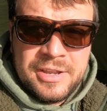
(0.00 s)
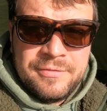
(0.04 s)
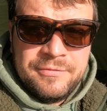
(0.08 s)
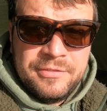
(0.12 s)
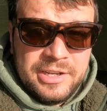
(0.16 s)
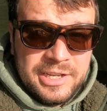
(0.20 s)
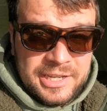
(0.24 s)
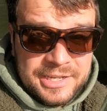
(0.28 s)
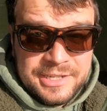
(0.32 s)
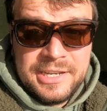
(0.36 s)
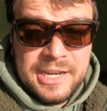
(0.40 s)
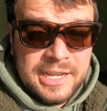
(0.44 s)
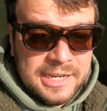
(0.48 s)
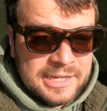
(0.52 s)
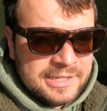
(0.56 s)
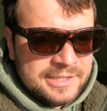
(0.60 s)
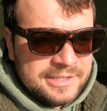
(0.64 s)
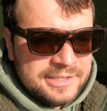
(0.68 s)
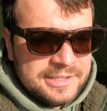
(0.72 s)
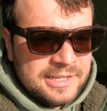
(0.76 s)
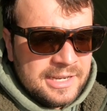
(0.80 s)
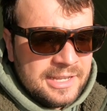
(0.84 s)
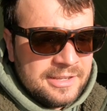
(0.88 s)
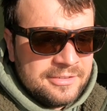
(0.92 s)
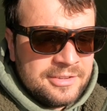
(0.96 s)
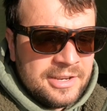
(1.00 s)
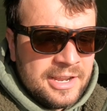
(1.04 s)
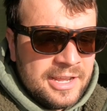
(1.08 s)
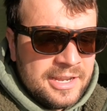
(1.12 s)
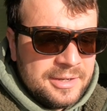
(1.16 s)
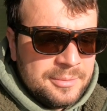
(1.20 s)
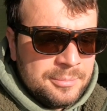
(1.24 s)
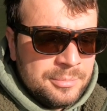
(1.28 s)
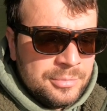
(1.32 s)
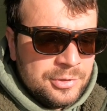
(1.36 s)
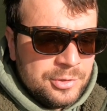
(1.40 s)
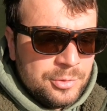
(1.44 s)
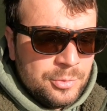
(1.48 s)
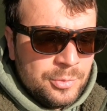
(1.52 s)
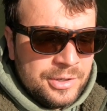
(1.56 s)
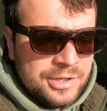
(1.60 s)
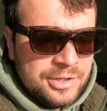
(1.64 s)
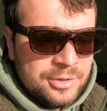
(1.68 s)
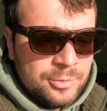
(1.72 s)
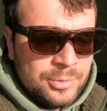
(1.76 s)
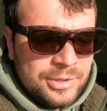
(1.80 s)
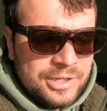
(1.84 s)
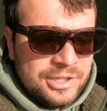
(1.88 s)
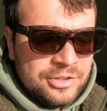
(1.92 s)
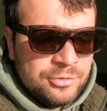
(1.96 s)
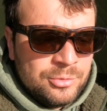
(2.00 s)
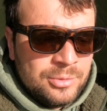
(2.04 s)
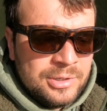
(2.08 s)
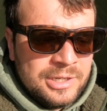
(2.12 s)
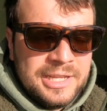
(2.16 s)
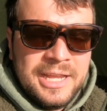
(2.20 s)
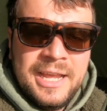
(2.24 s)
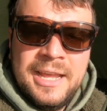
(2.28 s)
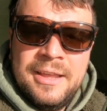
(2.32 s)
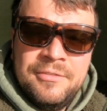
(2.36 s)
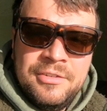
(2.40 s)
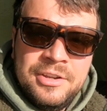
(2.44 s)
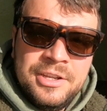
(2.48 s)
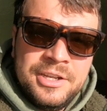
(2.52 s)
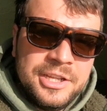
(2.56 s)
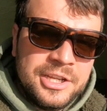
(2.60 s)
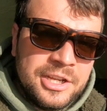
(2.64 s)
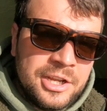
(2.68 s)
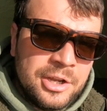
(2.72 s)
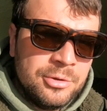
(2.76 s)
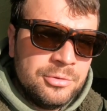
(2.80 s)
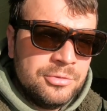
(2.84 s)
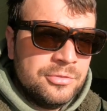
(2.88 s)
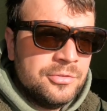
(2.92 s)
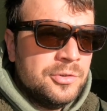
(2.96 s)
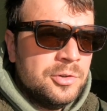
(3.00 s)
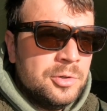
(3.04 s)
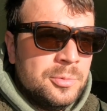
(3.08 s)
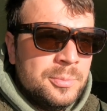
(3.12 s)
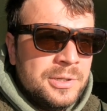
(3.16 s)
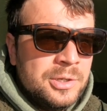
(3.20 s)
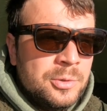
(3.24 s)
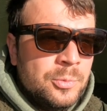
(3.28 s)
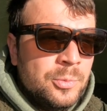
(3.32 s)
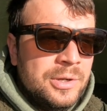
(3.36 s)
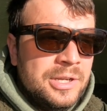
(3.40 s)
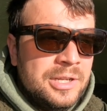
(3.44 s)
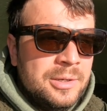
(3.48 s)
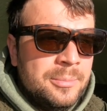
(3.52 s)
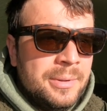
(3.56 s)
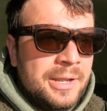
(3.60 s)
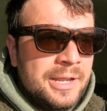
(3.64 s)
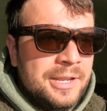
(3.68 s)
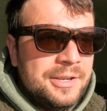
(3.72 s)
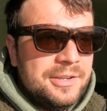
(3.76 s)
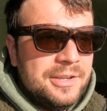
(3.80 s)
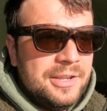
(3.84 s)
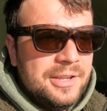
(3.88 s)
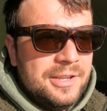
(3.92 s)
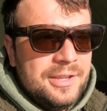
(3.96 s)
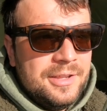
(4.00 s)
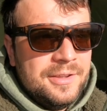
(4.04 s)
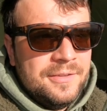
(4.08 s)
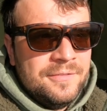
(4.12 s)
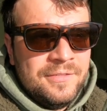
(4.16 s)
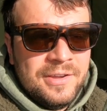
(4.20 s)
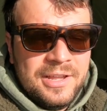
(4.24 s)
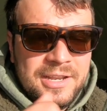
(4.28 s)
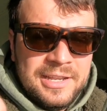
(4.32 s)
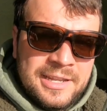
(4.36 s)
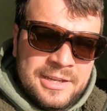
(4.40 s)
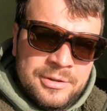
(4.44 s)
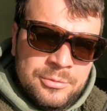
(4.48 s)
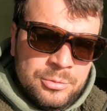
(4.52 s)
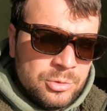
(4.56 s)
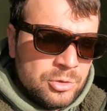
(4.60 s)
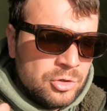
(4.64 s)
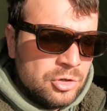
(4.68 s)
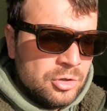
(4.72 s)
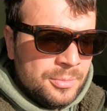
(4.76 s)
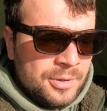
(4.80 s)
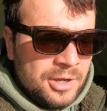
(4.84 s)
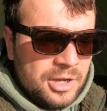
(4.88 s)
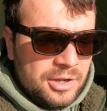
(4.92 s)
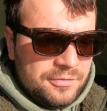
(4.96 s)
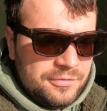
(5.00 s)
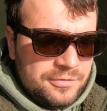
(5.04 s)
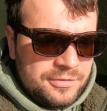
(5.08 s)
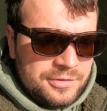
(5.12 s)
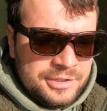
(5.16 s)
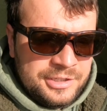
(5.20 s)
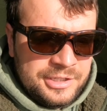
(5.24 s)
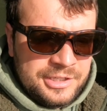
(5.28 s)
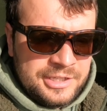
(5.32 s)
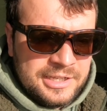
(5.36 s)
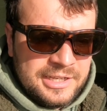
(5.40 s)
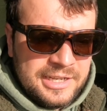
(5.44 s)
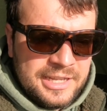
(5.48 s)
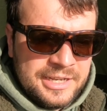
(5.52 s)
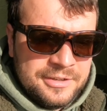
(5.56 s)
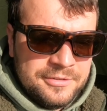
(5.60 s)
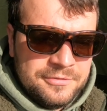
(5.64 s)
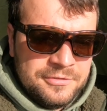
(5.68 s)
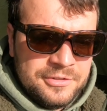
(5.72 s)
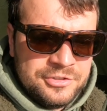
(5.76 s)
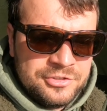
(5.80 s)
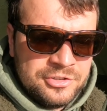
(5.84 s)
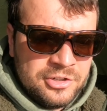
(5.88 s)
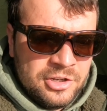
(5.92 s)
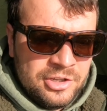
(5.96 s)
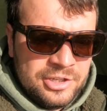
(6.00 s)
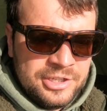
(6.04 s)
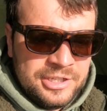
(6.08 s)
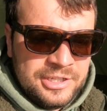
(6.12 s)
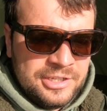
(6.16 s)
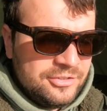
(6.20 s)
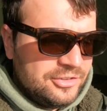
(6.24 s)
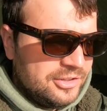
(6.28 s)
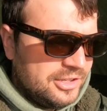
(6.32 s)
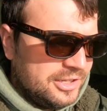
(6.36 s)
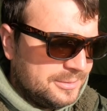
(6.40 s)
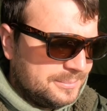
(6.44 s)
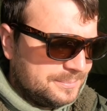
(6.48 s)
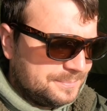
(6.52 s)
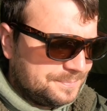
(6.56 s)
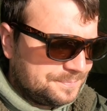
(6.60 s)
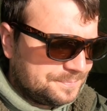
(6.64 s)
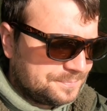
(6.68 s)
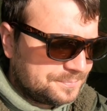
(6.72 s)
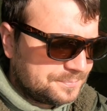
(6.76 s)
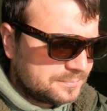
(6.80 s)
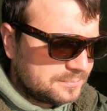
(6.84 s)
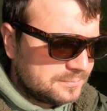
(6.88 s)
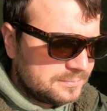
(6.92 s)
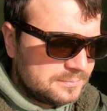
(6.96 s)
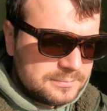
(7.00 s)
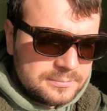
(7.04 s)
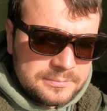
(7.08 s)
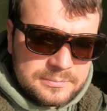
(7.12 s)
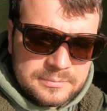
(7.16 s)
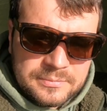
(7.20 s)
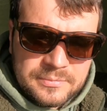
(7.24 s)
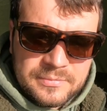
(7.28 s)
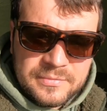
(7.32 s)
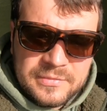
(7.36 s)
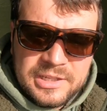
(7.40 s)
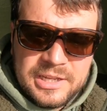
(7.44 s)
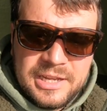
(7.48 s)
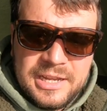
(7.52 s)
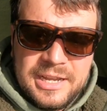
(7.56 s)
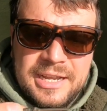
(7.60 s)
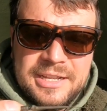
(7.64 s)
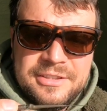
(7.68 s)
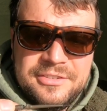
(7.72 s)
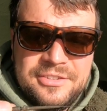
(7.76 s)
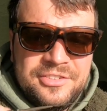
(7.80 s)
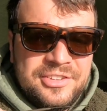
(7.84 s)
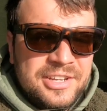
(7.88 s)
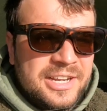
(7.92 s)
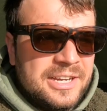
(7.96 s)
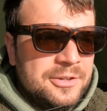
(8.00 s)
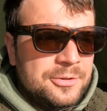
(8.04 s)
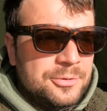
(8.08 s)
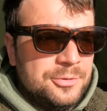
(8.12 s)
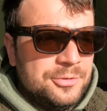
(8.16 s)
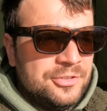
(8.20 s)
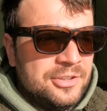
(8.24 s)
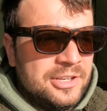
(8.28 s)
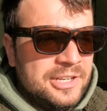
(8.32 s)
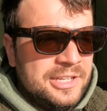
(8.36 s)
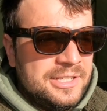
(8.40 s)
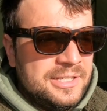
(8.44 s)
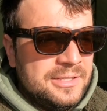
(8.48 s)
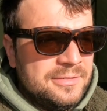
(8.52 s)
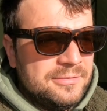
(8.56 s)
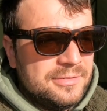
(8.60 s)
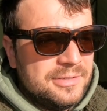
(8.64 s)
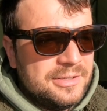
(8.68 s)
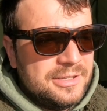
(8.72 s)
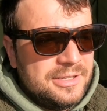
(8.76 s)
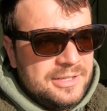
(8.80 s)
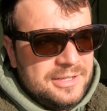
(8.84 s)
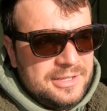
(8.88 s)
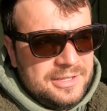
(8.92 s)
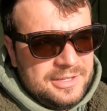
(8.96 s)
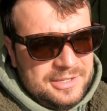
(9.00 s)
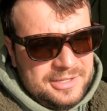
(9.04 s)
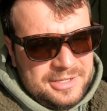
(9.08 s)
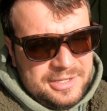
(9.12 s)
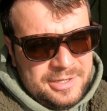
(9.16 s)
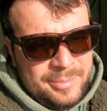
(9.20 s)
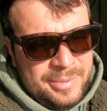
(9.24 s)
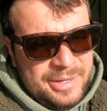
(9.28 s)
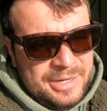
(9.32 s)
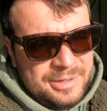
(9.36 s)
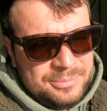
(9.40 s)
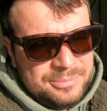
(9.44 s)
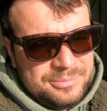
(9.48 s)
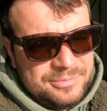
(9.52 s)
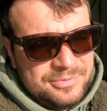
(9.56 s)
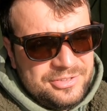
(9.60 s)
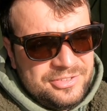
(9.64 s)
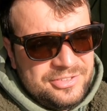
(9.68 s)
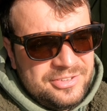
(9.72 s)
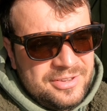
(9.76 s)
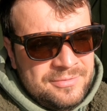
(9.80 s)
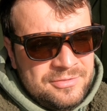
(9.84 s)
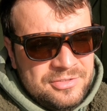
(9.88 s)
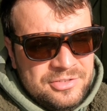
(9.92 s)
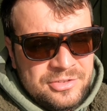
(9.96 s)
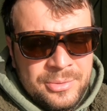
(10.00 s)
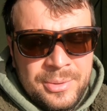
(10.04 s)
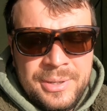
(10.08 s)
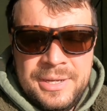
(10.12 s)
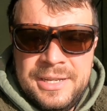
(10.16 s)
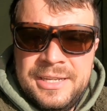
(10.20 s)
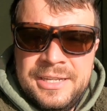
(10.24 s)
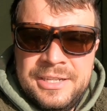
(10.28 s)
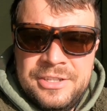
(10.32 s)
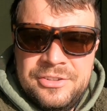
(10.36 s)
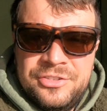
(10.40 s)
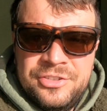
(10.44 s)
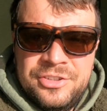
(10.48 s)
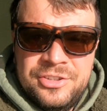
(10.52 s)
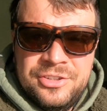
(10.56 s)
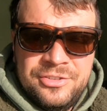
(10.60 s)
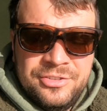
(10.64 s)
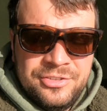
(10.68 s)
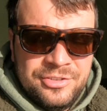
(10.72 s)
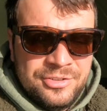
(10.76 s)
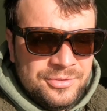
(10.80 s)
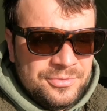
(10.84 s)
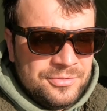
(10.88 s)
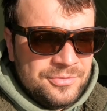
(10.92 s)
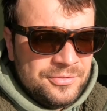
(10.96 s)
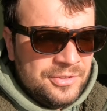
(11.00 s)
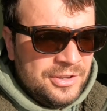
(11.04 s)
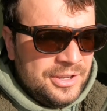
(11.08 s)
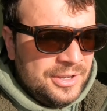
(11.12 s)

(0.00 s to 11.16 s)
and the lead like I did last night, but when the weed's really heavy and it goes through a big weed bed, that lead will come off and you can land the fish a lot easier. Anti-tangle sleeve, about 7 to 8 inches of